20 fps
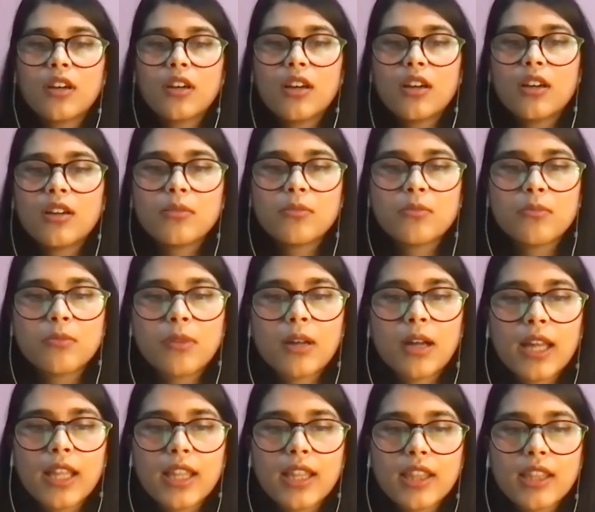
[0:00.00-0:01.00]

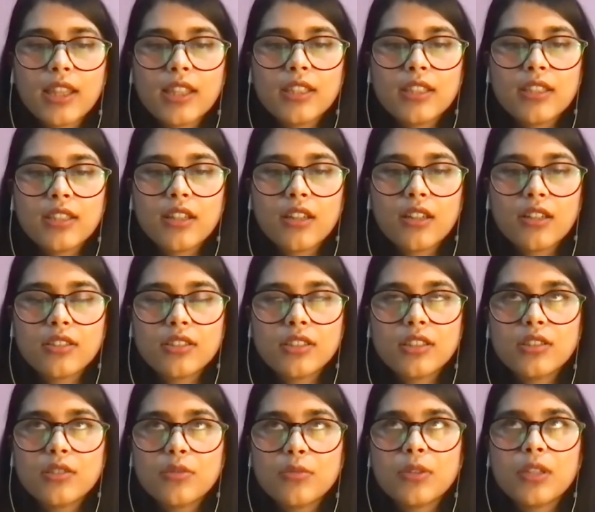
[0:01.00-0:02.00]
I think
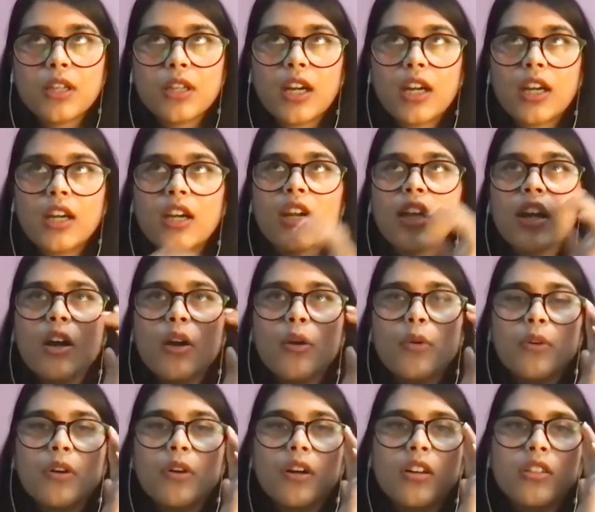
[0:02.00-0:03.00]
since we are
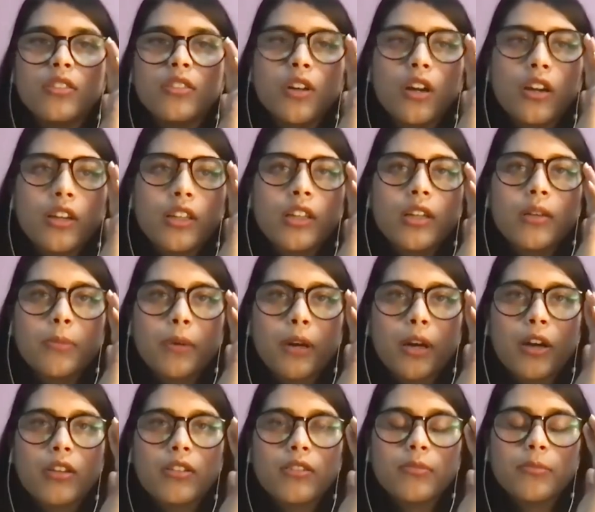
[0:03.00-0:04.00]
talking
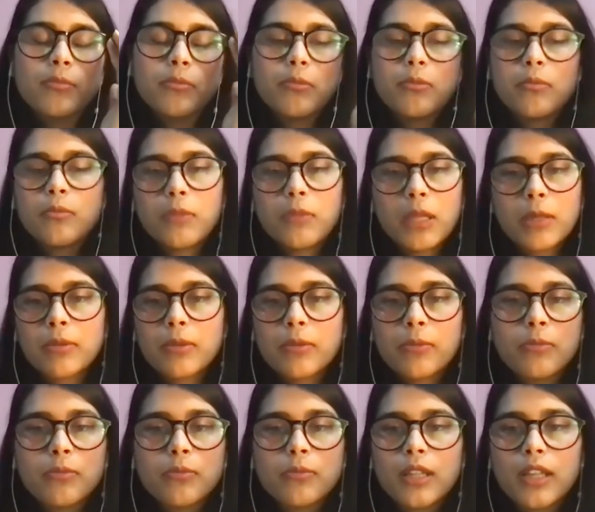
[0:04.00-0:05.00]
about maybe
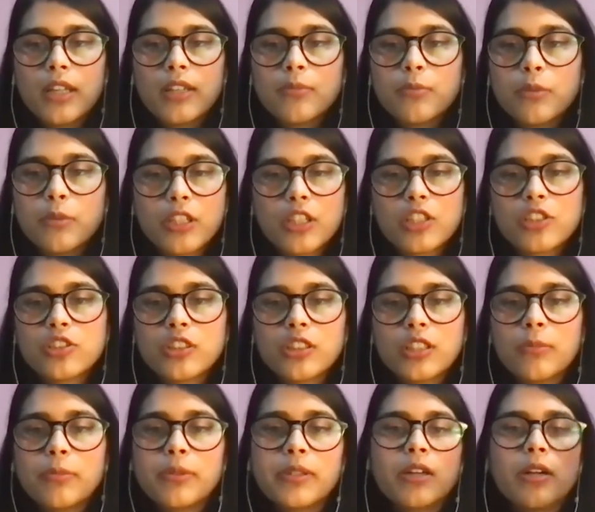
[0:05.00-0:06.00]
like
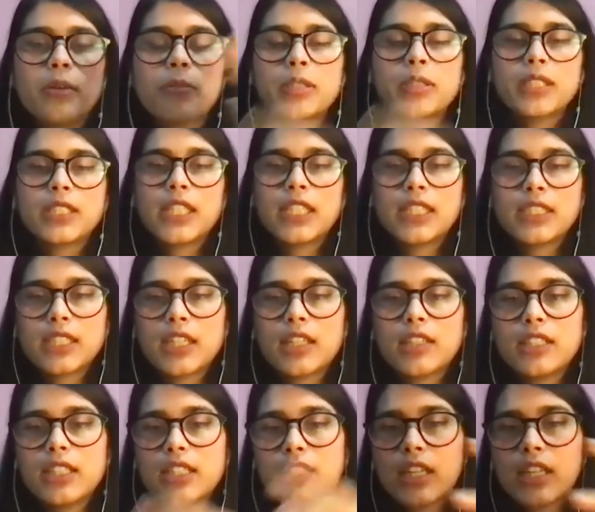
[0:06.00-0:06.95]
potentially becoming data